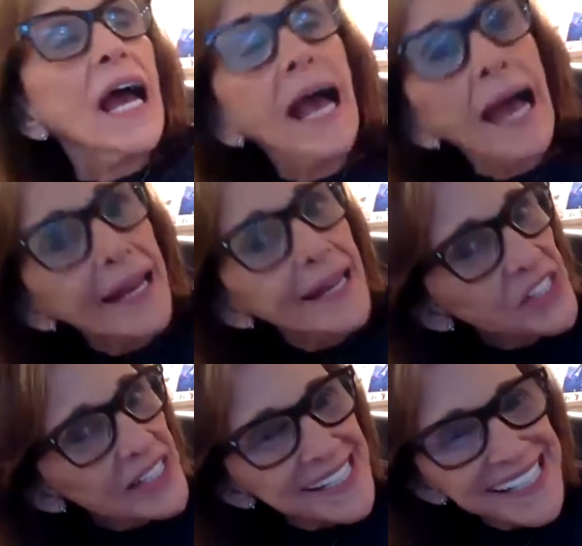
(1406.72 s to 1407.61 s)
I
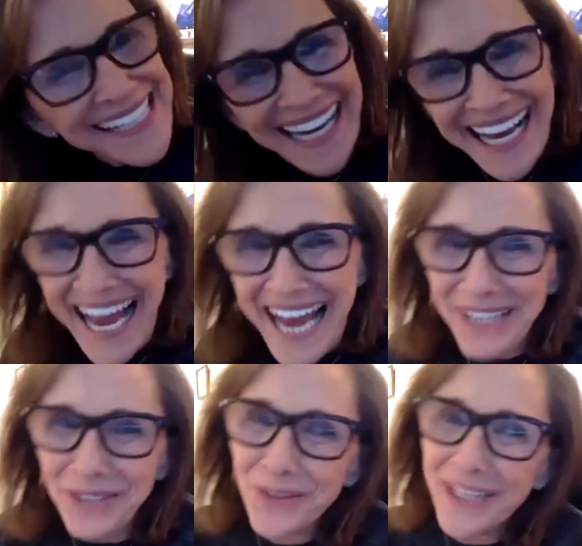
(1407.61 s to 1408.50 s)

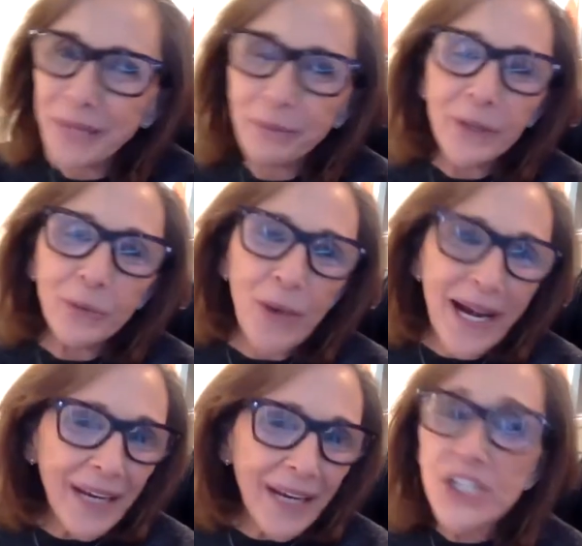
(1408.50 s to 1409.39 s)
don't think we're ready.
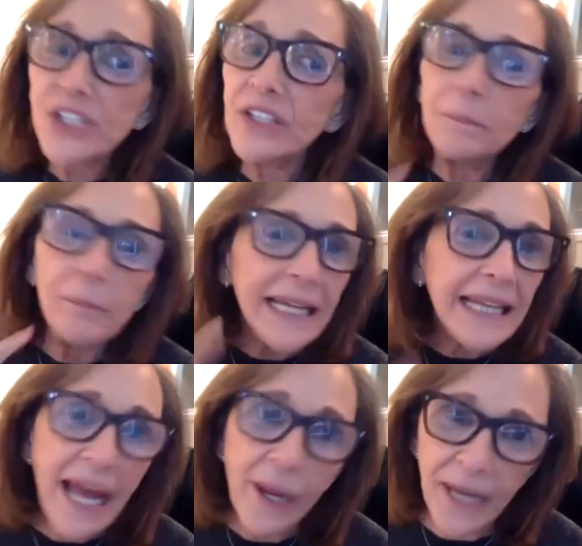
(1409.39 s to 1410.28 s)
We shouldn't be
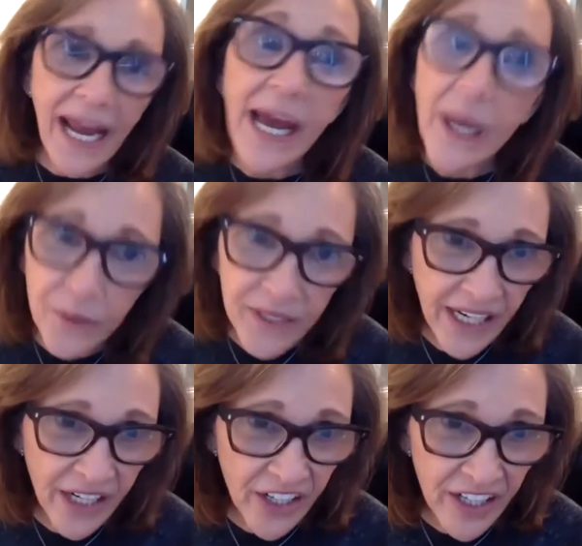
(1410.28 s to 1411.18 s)
allowed out,
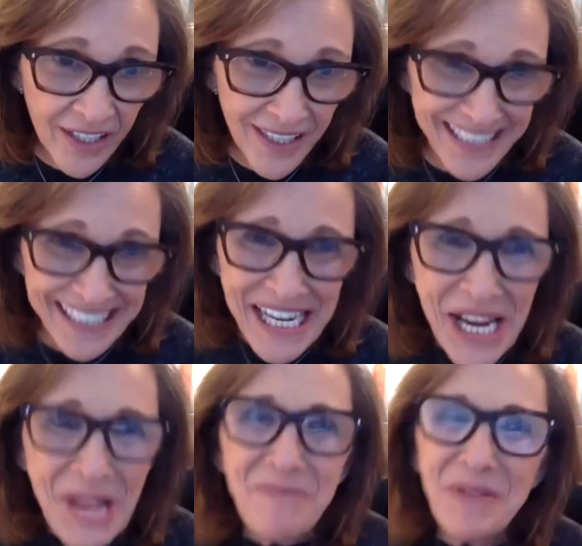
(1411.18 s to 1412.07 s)
Cara.
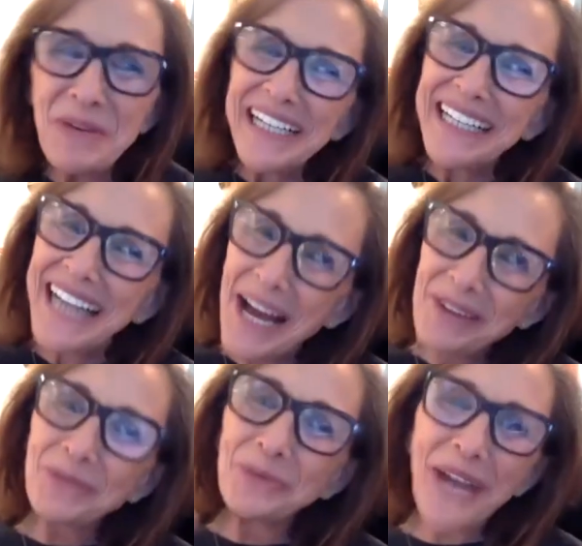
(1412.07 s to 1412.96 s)
We're not
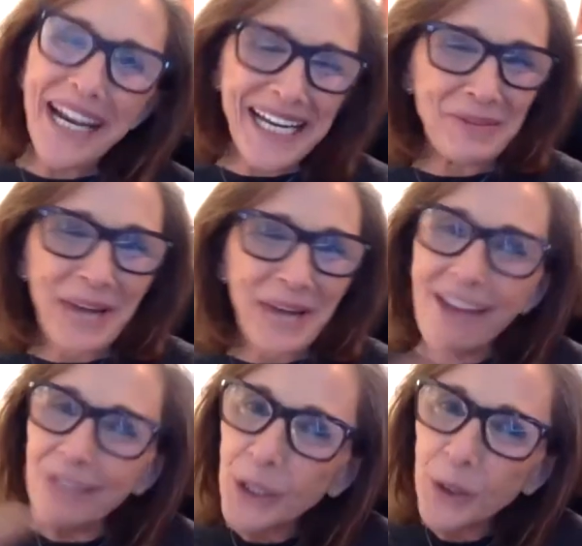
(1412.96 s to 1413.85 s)
ready. We
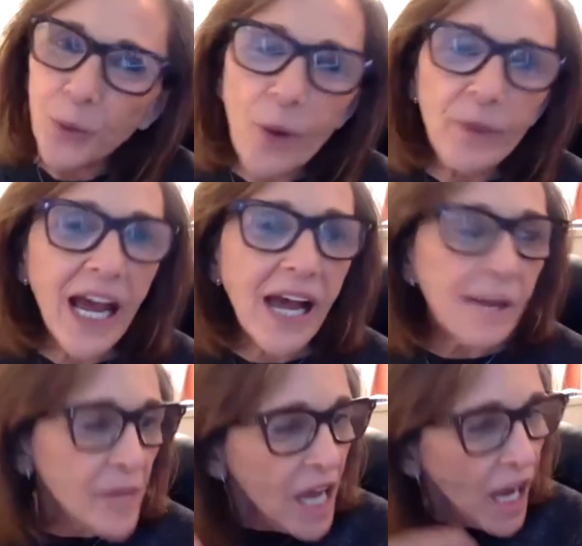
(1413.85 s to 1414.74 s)
haven't grown up.
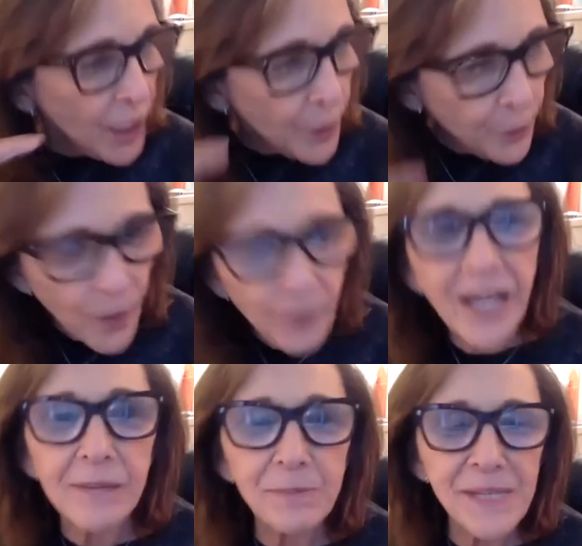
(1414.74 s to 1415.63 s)
A
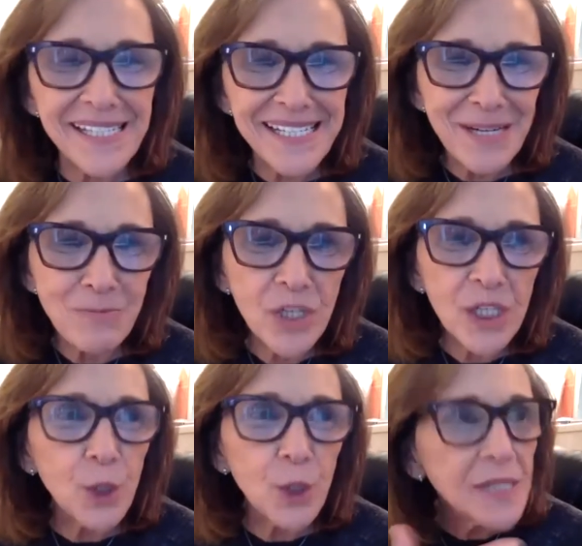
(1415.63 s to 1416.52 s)
grown-up is someone
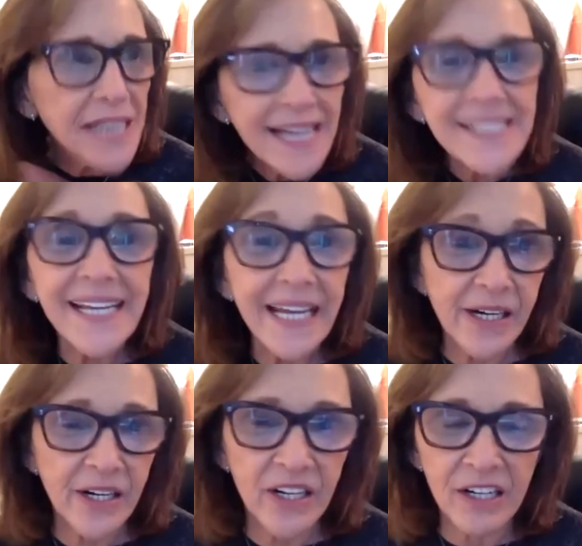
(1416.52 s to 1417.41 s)
who takes
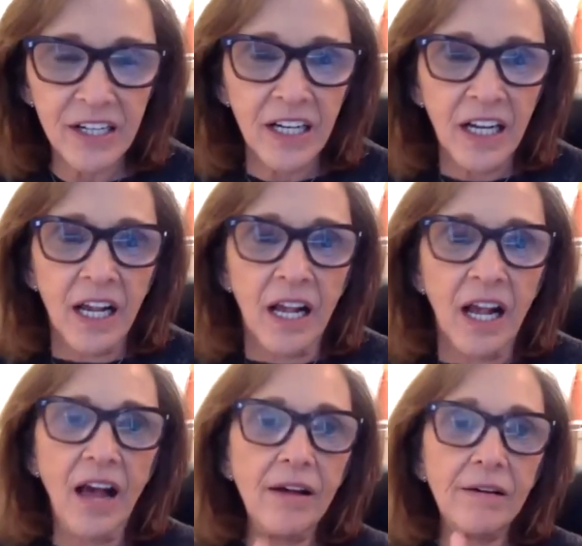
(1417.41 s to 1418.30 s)
care
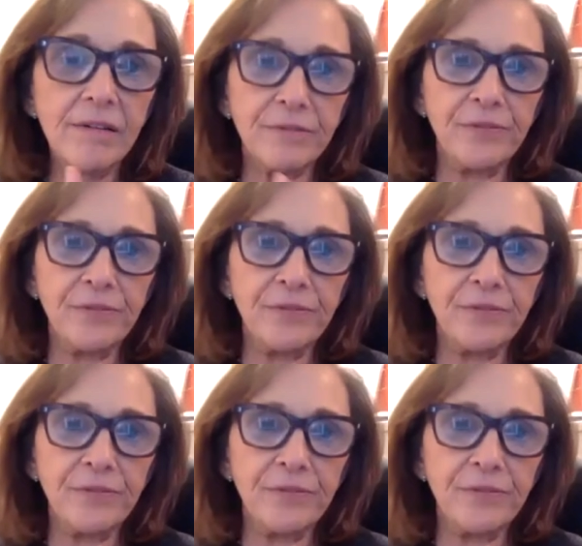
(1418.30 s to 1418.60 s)
of